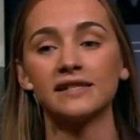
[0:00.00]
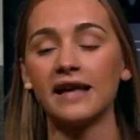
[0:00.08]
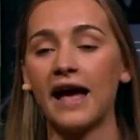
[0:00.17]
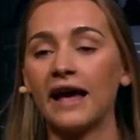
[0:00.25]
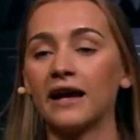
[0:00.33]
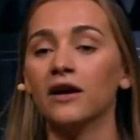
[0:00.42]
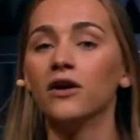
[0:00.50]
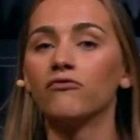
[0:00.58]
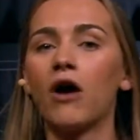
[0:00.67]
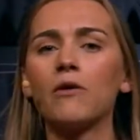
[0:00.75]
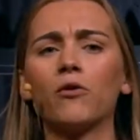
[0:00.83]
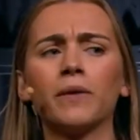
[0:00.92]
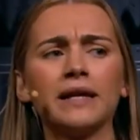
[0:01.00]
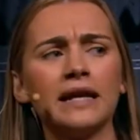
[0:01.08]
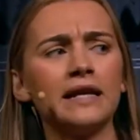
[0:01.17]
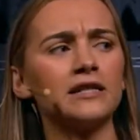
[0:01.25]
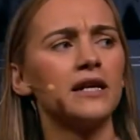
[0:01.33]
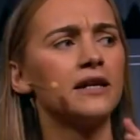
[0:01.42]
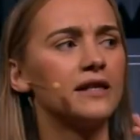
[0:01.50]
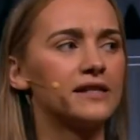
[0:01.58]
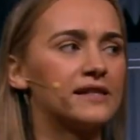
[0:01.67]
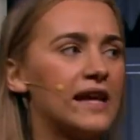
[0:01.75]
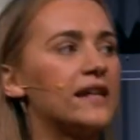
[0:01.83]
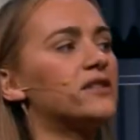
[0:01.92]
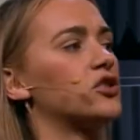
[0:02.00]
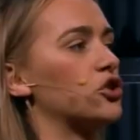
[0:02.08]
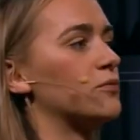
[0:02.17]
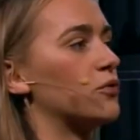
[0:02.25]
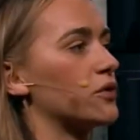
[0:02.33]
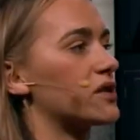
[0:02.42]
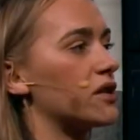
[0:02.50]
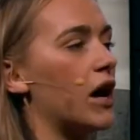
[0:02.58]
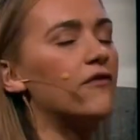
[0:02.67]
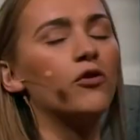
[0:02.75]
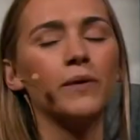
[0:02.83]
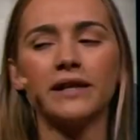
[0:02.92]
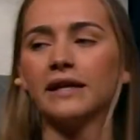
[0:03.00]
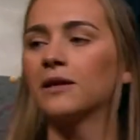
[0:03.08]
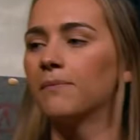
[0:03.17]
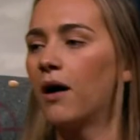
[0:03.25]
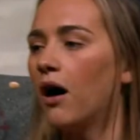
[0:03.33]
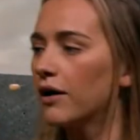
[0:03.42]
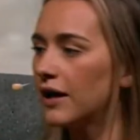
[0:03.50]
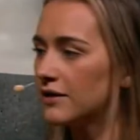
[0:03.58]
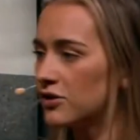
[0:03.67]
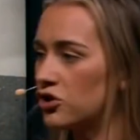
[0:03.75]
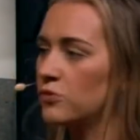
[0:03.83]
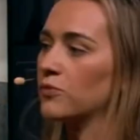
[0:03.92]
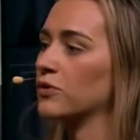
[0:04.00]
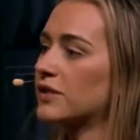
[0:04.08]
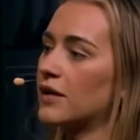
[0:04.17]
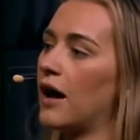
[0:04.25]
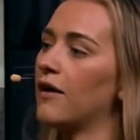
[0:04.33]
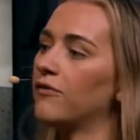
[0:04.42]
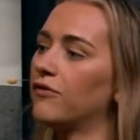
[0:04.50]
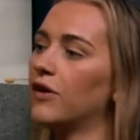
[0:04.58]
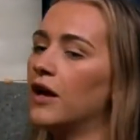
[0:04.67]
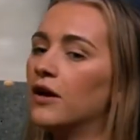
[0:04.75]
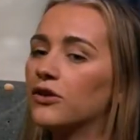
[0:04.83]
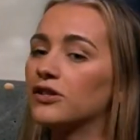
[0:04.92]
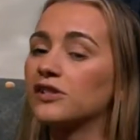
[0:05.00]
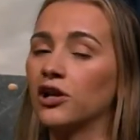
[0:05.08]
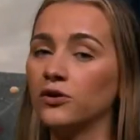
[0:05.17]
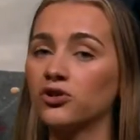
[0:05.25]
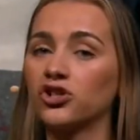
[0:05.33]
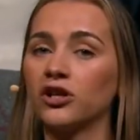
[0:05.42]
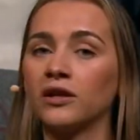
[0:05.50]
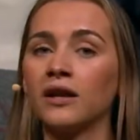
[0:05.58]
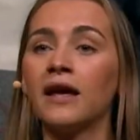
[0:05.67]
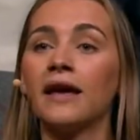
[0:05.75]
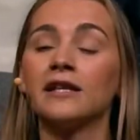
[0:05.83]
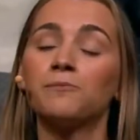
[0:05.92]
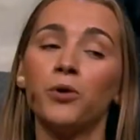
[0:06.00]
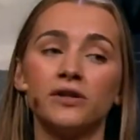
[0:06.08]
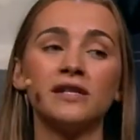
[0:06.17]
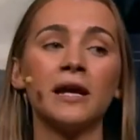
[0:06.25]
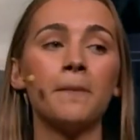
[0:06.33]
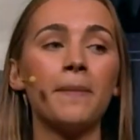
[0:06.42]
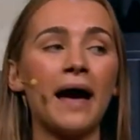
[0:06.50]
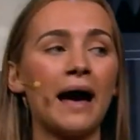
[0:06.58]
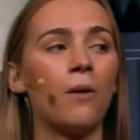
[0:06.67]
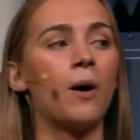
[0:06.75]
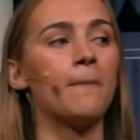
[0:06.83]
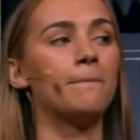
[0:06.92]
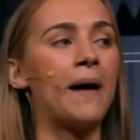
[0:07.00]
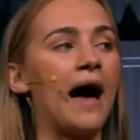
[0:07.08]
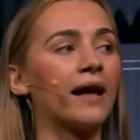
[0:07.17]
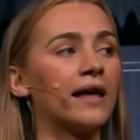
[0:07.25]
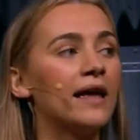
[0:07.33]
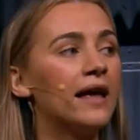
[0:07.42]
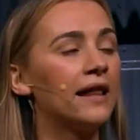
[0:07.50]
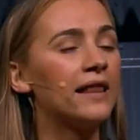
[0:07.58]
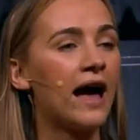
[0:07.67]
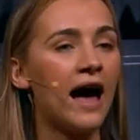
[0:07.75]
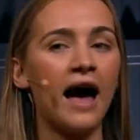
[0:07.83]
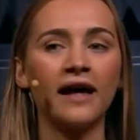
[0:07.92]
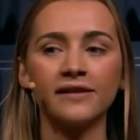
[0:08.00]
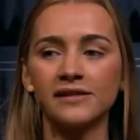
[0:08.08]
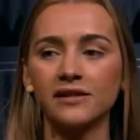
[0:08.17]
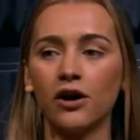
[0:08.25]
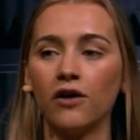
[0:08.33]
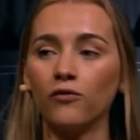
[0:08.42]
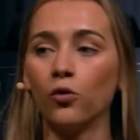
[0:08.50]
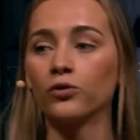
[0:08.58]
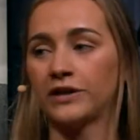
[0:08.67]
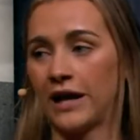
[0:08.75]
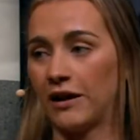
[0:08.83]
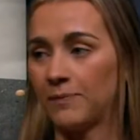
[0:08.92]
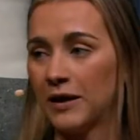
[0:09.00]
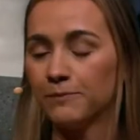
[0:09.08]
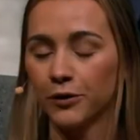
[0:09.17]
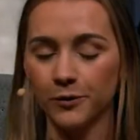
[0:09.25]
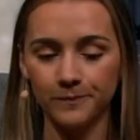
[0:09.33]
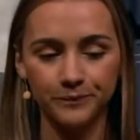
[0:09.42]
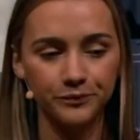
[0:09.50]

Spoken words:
to say, right, well, we need the state to do more stuff, or we need the market to do more stuff. The solution is putting power back in the hands of ordinary people.